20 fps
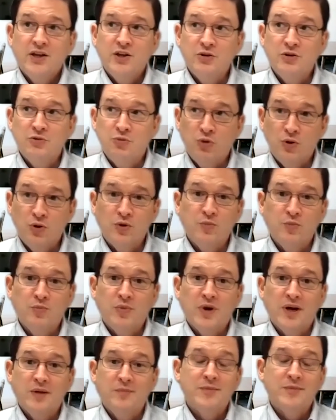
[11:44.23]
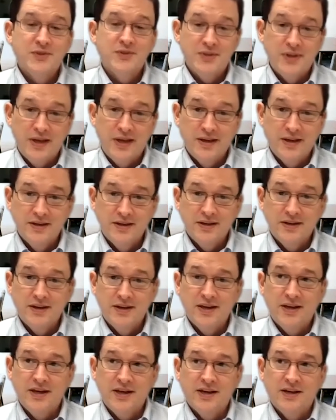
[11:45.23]
You learn by mistake.
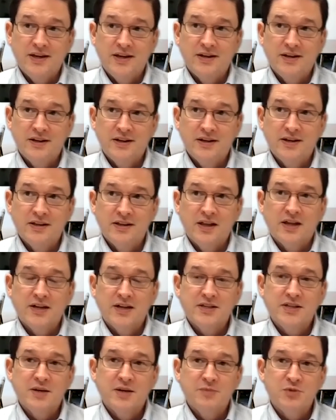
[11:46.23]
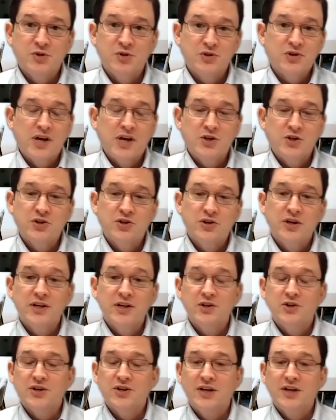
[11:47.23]
And a lot of times you're scratching your
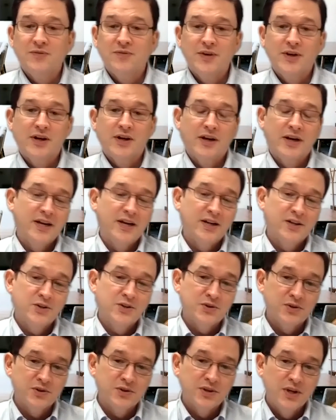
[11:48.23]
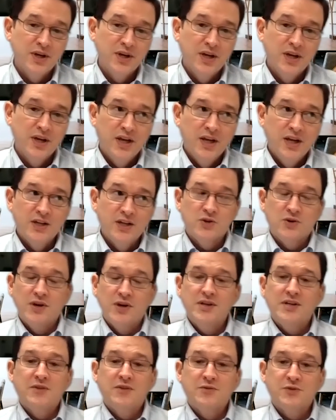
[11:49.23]
head trying to figure out answers. It's
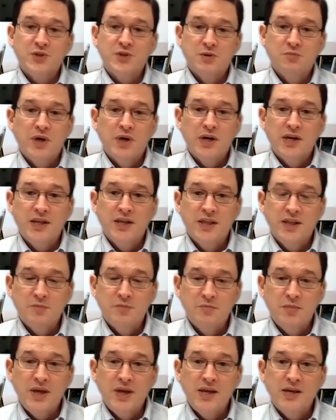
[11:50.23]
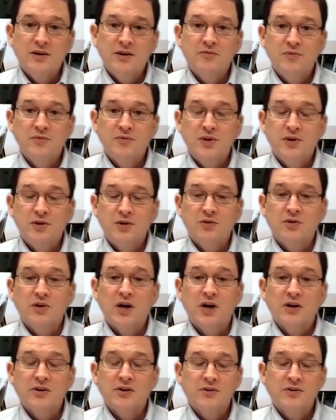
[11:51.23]
great to have somebody that may have,
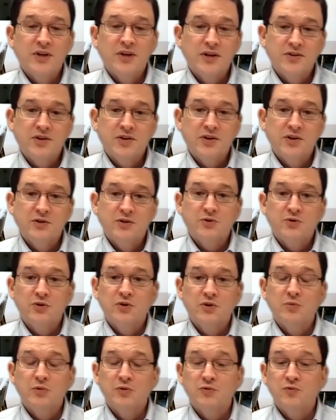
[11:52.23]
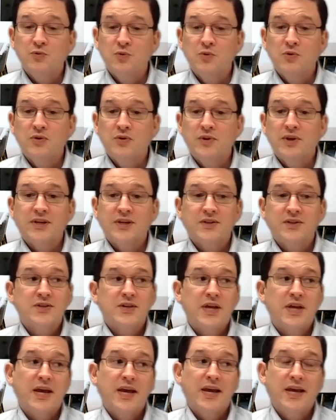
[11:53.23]
conquered that territory before that can
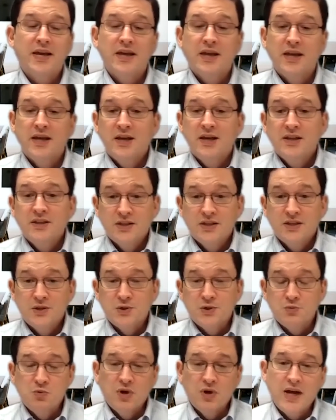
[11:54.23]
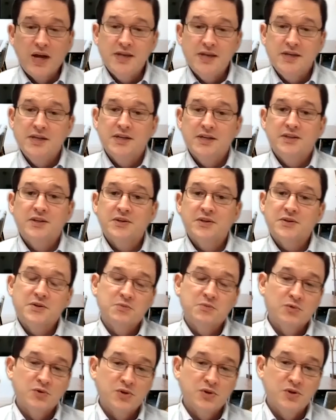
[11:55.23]
say, hey, this is what I did.
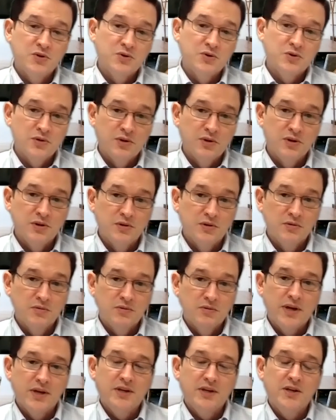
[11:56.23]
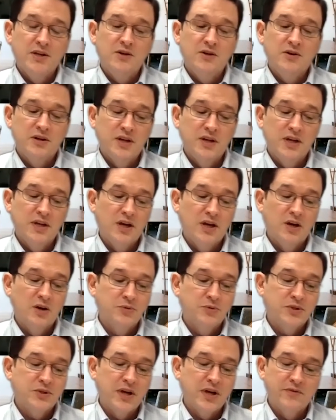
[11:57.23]
This is what you should do, right?
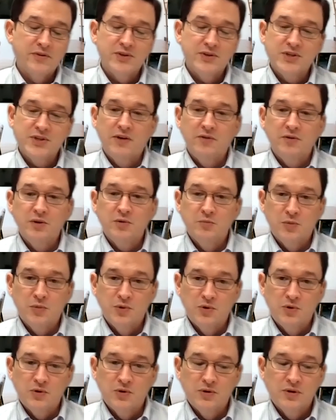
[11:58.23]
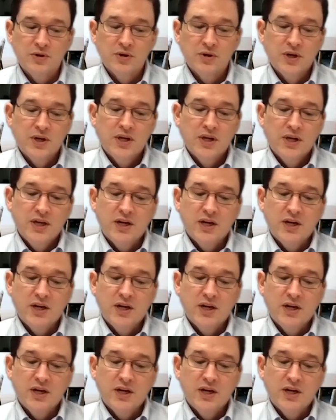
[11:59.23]
It helps to have a sounding board.